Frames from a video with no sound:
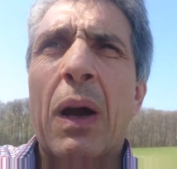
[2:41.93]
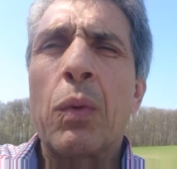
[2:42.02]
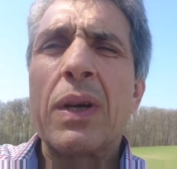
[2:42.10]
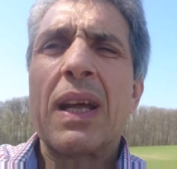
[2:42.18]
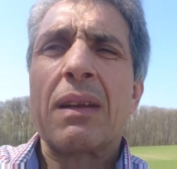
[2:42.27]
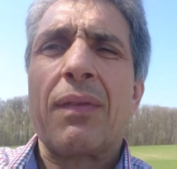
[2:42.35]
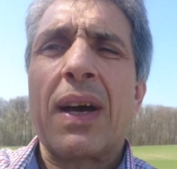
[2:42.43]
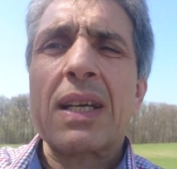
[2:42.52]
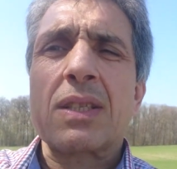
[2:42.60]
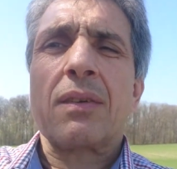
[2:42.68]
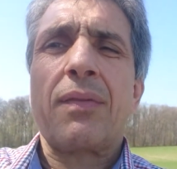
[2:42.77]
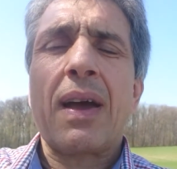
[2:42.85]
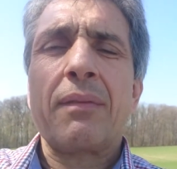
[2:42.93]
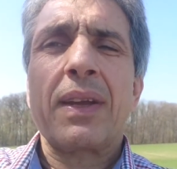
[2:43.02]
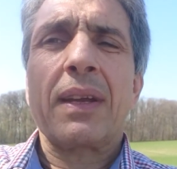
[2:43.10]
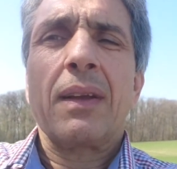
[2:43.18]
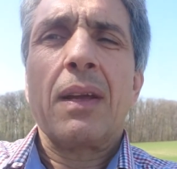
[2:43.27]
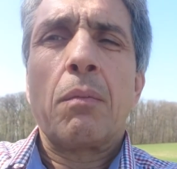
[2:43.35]
I wouldn't advise of
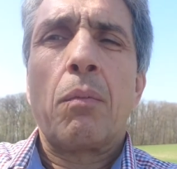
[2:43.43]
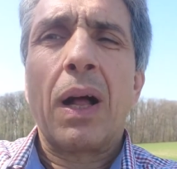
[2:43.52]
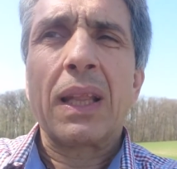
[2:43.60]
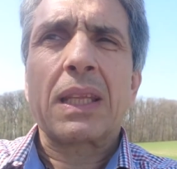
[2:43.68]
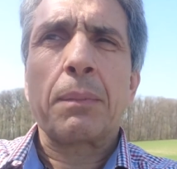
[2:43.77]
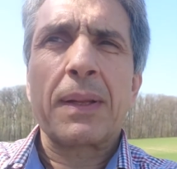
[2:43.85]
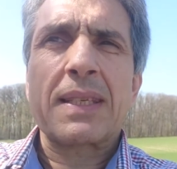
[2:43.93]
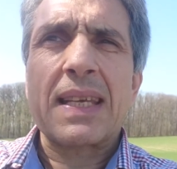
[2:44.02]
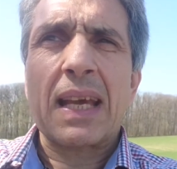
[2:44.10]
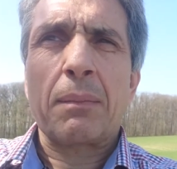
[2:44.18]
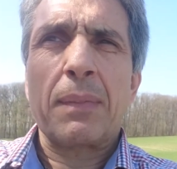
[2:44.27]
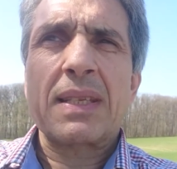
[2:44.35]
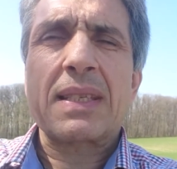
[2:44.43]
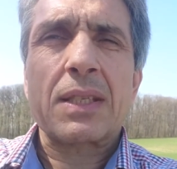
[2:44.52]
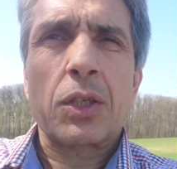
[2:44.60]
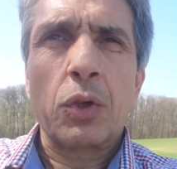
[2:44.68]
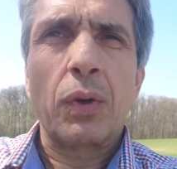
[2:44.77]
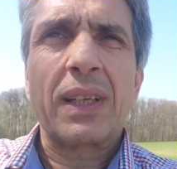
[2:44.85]
having multiple
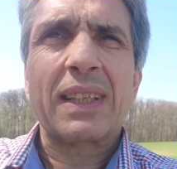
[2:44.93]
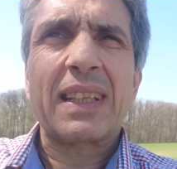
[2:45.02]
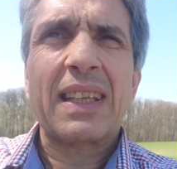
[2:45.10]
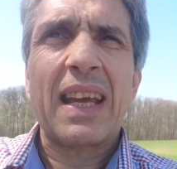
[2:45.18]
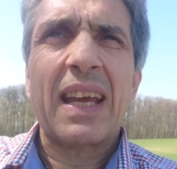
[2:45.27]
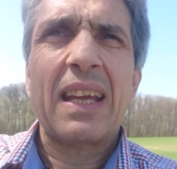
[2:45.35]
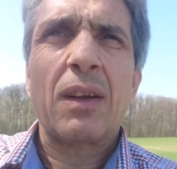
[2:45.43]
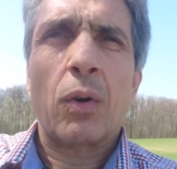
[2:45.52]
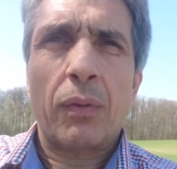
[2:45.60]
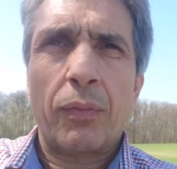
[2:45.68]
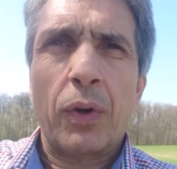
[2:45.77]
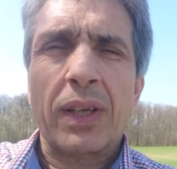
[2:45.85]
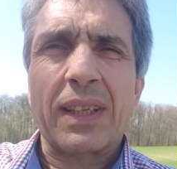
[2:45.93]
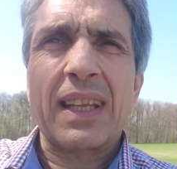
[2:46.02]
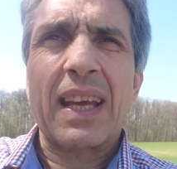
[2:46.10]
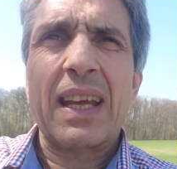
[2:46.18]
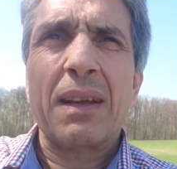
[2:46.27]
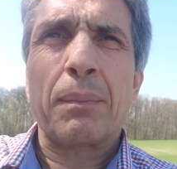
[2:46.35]
segments during the day or for the
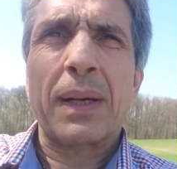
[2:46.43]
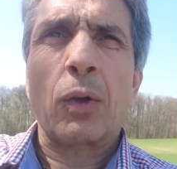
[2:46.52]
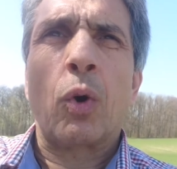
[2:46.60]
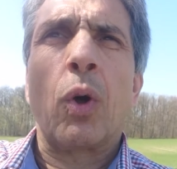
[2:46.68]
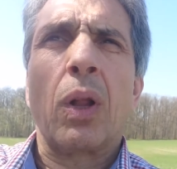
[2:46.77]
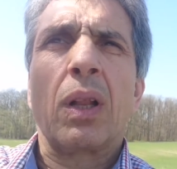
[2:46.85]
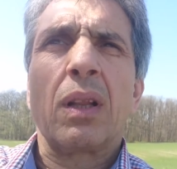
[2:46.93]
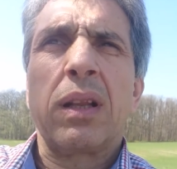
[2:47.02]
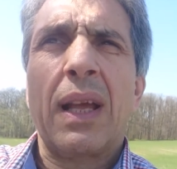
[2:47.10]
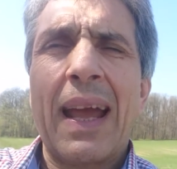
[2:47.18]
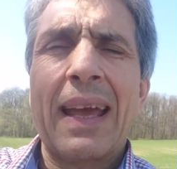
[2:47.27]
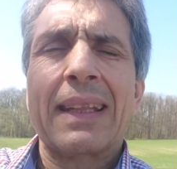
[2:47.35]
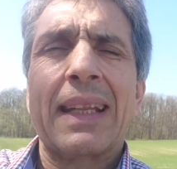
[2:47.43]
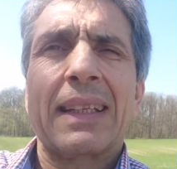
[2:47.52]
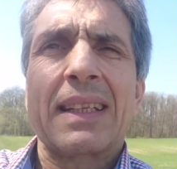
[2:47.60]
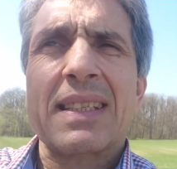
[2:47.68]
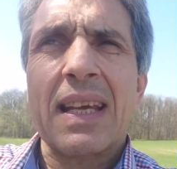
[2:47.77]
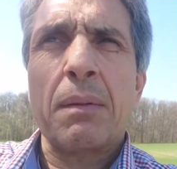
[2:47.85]
day, but all
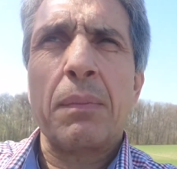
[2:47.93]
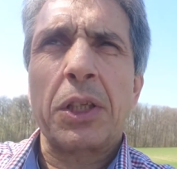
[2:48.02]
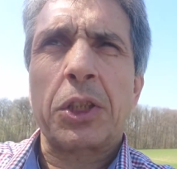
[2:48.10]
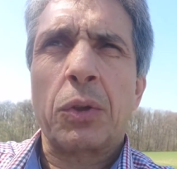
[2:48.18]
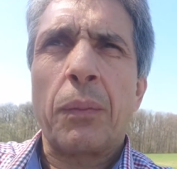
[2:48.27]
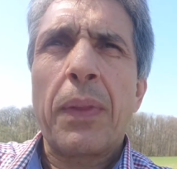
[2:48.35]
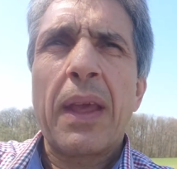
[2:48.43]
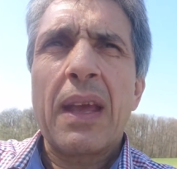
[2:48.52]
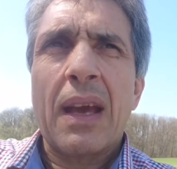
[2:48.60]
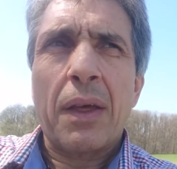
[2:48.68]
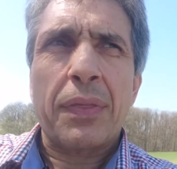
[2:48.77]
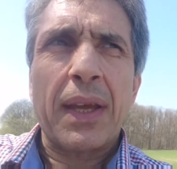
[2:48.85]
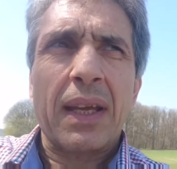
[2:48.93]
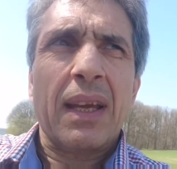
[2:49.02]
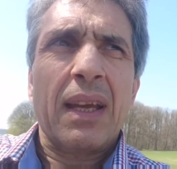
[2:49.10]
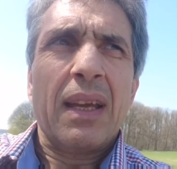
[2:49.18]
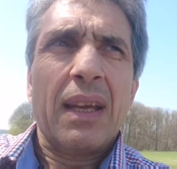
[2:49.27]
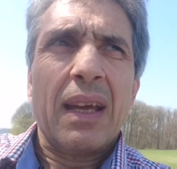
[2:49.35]
handling the same issue. I think
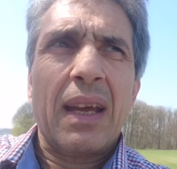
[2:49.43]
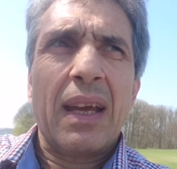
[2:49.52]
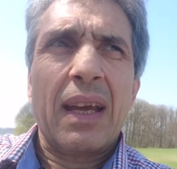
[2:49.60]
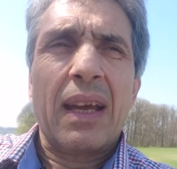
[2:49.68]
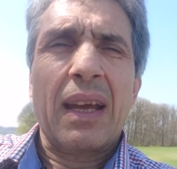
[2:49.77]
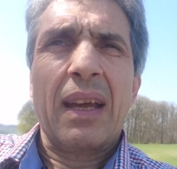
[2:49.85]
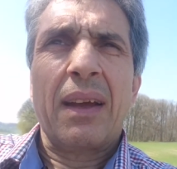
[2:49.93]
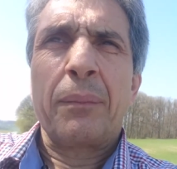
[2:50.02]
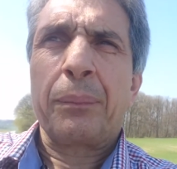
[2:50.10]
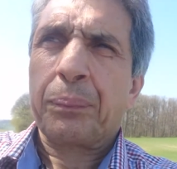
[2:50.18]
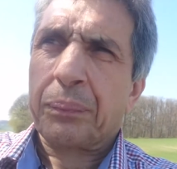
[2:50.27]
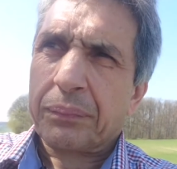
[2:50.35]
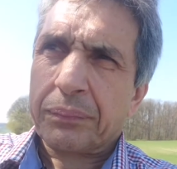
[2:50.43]
uh, um,